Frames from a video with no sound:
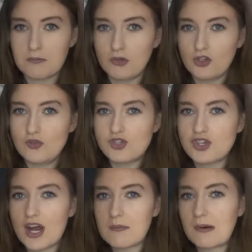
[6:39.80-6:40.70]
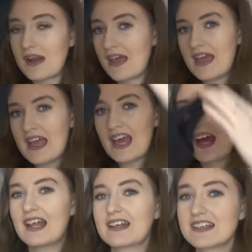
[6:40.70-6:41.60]
blue stripe on it.
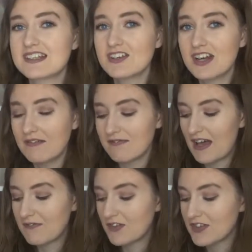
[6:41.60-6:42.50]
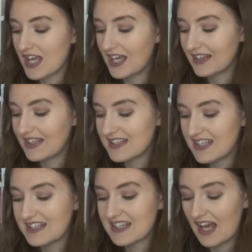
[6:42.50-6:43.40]
And considering I'm 5'10", this
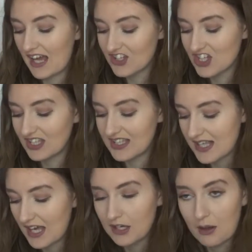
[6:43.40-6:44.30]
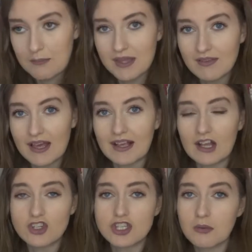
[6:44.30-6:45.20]
isn't actually tight on me, like I
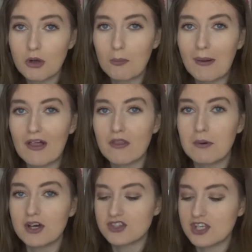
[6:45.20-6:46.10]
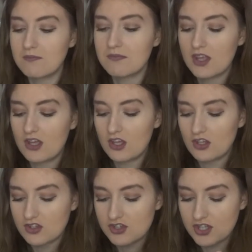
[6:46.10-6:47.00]
can do it up at the bottom.
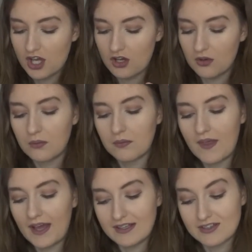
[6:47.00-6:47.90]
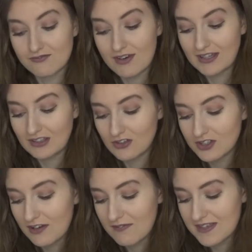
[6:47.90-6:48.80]
So that is really
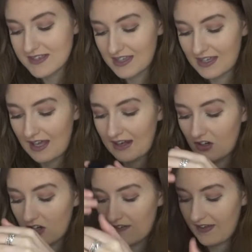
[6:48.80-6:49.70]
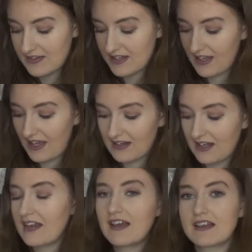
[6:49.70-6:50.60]
good obviously, and I got this again
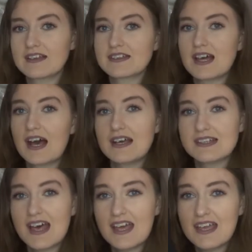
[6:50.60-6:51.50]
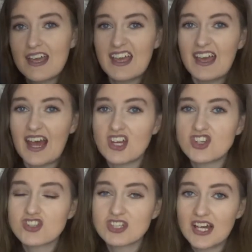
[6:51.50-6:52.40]
in a size 8, and
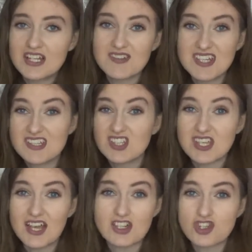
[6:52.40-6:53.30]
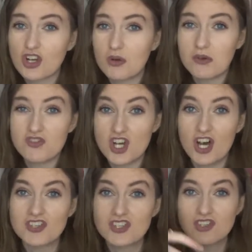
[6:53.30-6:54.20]
it's just kind of easy to like chuck on with
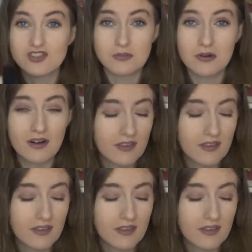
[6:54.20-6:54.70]
shorts in the summer I